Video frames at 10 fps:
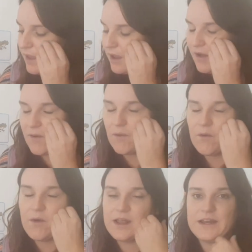a
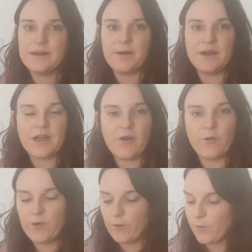ladybug
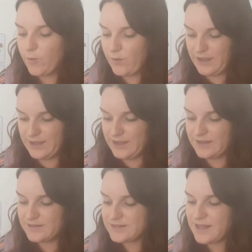or a
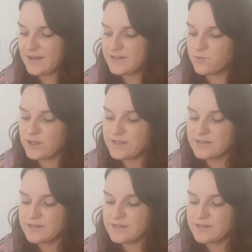insect. We